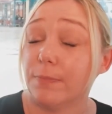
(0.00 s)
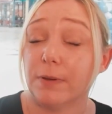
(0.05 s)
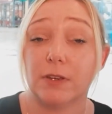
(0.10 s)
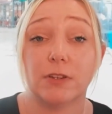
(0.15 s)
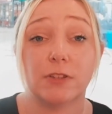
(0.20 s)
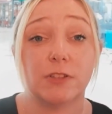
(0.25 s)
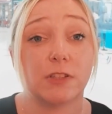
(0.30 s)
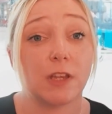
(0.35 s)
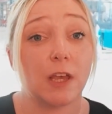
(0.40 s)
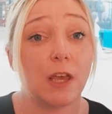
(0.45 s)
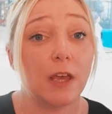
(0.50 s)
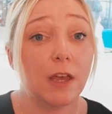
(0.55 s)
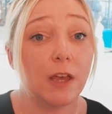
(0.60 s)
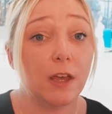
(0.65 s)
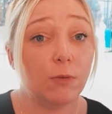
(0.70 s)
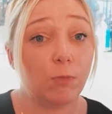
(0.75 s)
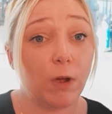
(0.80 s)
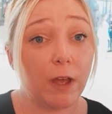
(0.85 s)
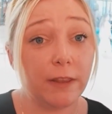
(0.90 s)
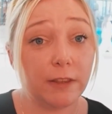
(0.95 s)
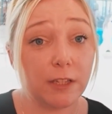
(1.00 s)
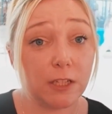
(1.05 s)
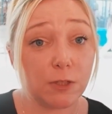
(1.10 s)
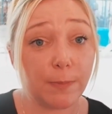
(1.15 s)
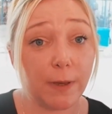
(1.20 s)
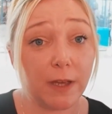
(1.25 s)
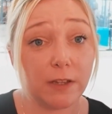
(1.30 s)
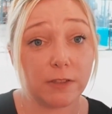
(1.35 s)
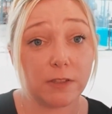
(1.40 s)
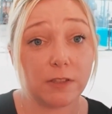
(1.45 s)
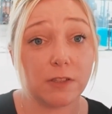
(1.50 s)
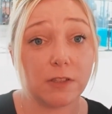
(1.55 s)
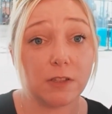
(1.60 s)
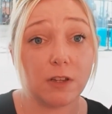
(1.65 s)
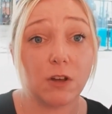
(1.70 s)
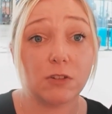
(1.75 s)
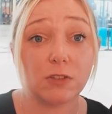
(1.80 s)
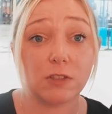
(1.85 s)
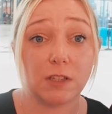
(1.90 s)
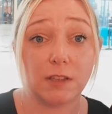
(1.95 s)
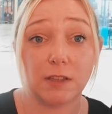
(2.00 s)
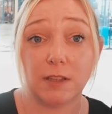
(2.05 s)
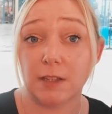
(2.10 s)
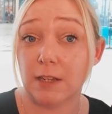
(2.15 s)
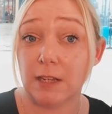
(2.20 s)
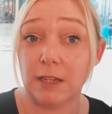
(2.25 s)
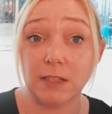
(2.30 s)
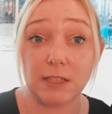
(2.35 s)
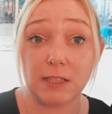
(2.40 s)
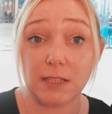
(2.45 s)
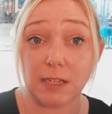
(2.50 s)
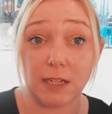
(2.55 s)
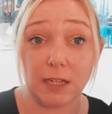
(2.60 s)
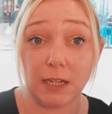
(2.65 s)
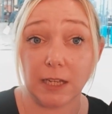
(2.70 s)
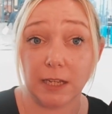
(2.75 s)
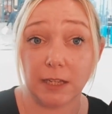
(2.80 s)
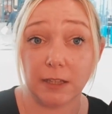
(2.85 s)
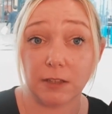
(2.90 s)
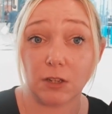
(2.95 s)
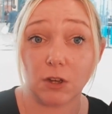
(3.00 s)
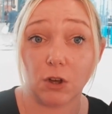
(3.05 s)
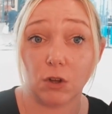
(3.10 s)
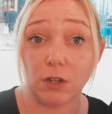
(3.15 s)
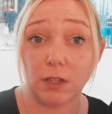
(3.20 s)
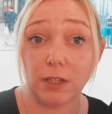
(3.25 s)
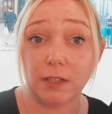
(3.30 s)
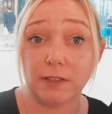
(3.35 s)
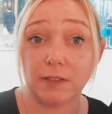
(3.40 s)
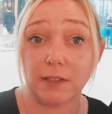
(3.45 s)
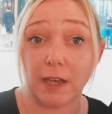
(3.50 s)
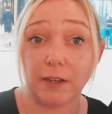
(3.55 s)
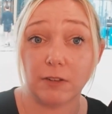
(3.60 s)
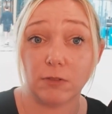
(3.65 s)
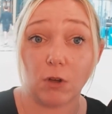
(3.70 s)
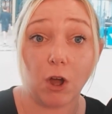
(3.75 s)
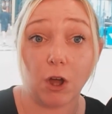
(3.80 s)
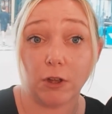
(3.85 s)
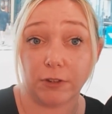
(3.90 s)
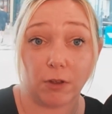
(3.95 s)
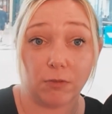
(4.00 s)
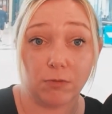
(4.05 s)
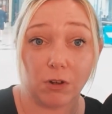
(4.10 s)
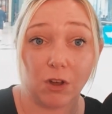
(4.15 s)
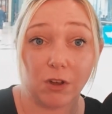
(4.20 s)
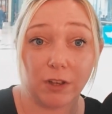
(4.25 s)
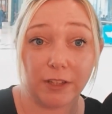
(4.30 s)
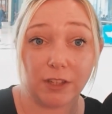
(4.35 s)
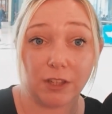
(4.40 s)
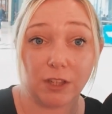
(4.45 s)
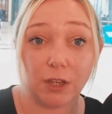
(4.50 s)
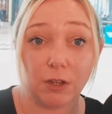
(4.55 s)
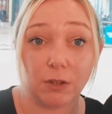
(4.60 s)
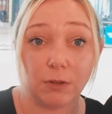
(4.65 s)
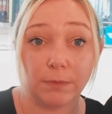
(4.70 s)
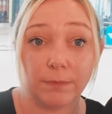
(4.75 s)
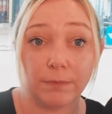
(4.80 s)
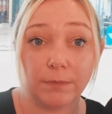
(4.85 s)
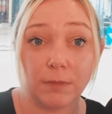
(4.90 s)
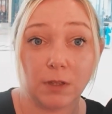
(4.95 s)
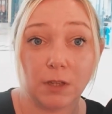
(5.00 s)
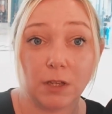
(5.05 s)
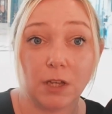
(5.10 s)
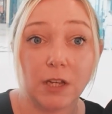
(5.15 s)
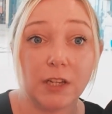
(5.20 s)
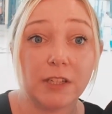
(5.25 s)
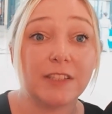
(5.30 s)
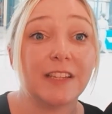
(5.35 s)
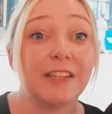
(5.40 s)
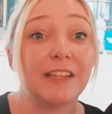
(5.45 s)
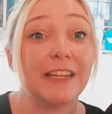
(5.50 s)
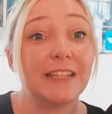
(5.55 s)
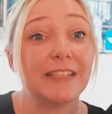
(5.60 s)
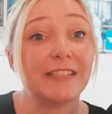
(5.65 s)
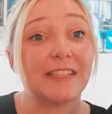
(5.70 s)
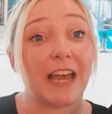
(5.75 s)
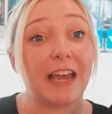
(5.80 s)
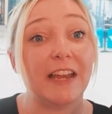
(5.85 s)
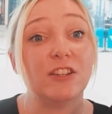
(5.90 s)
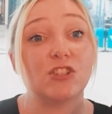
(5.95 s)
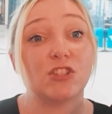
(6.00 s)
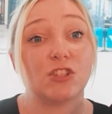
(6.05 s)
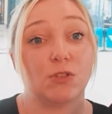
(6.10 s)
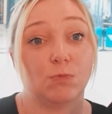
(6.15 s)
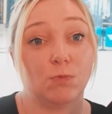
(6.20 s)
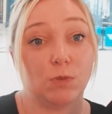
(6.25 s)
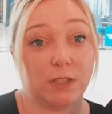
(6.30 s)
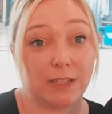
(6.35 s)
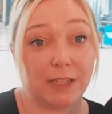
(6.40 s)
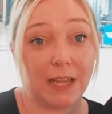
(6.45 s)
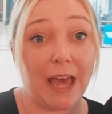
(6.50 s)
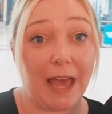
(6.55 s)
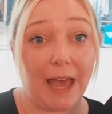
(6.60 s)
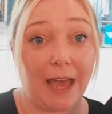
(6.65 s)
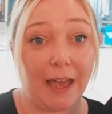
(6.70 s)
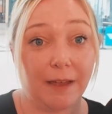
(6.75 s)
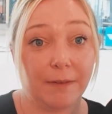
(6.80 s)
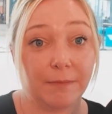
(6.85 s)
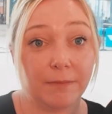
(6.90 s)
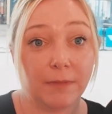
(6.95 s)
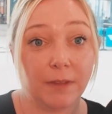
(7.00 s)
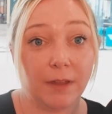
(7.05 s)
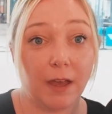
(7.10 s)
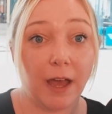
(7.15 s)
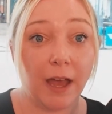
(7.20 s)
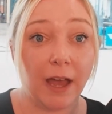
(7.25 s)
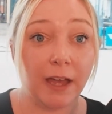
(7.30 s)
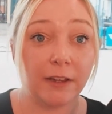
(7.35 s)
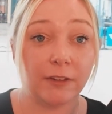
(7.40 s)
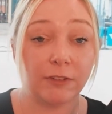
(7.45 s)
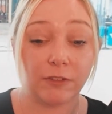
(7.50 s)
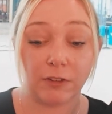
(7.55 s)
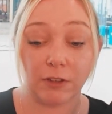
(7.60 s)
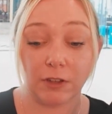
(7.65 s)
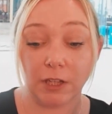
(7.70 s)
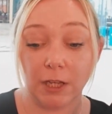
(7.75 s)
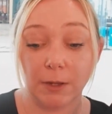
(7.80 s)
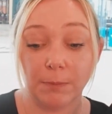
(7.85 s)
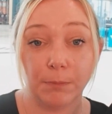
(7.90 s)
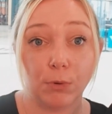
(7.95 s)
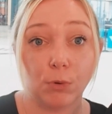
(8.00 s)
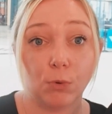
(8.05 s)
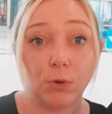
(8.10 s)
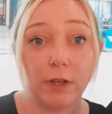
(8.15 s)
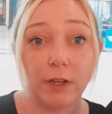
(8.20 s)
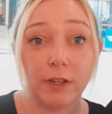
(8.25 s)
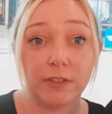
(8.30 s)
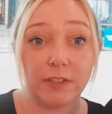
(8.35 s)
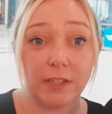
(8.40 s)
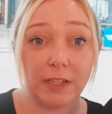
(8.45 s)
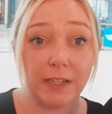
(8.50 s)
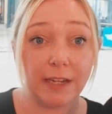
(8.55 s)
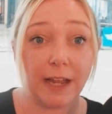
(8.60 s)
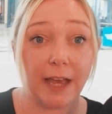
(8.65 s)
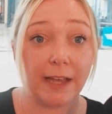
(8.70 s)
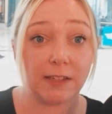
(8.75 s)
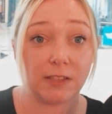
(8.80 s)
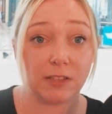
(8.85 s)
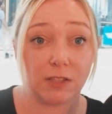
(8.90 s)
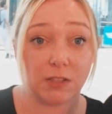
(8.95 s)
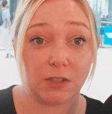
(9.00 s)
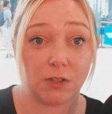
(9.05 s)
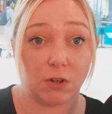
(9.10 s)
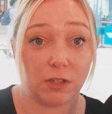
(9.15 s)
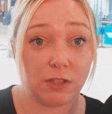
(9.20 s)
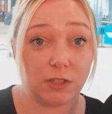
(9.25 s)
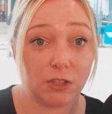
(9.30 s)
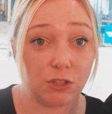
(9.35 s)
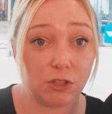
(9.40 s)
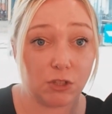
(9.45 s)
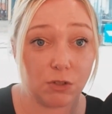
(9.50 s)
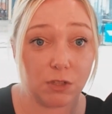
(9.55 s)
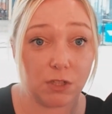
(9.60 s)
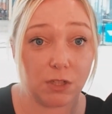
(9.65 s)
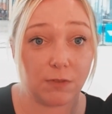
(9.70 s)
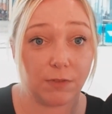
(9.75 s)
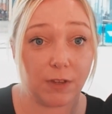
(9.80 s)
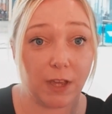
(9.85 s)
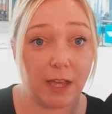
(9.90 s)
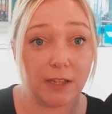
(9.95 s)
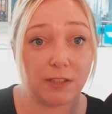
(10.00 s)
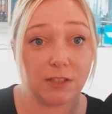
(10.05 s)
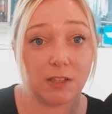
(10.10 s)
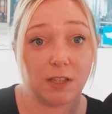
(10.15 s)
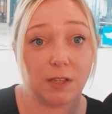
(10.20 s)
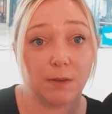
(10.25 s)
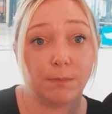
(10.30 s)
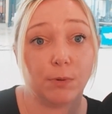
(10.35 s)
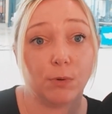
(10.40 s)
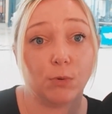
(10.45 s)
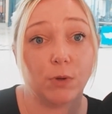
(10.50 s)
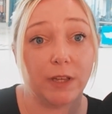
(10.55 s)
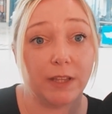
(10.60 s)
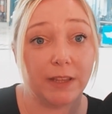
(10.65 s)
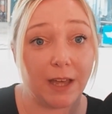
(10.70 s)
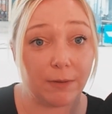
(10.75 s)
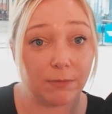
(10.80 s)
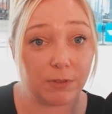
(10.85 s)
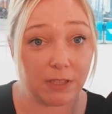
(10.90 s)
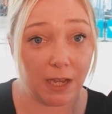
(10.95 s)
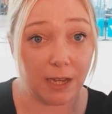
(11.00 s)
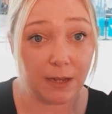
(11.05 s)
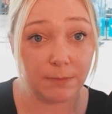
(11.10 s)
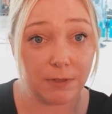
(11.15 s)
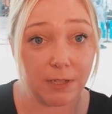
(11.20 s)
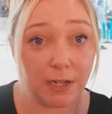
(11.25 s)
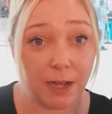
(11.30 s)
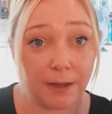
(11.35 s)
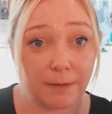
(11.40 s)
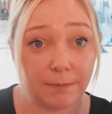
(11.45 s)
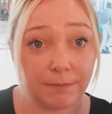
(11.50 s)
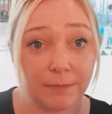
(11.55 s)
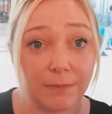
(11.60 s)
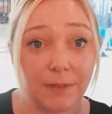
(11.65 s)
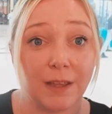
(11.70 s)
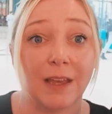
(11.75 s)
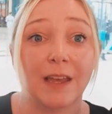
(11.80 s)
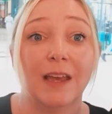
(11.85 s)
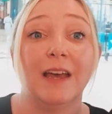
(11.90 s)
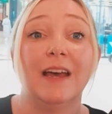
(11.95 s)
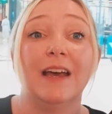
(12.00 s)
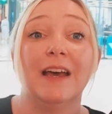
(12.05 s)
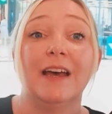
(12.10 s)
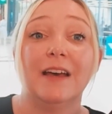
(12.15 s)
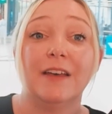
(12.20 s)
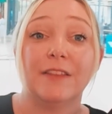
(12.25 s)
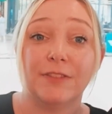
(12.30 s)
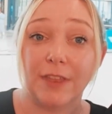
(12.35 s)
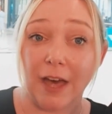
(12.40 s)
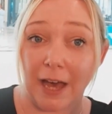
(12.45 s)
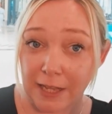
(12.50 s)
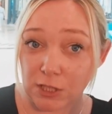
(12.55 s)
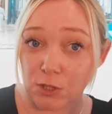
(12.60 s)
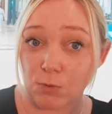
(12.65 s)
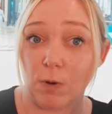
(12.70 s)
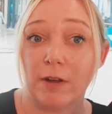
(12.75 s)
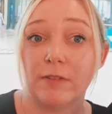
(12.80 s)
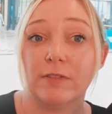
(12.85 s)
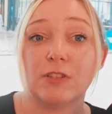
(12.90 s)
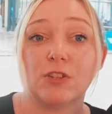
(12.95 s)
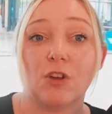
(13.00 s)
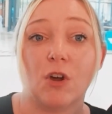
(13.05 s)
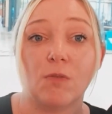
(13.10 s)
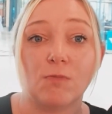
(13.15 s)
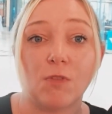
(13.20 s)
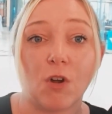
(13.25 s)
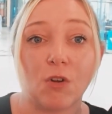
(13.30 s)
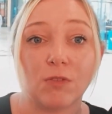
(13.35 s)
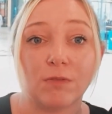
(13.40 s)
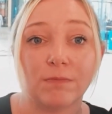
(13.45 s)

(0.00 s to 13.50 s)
Because when this person started, instantly the colleague said, I don't like you. So the intention was there, and the employer didn't exercise the duty of care to the employee that was aimed at. That's where it's gone wrong.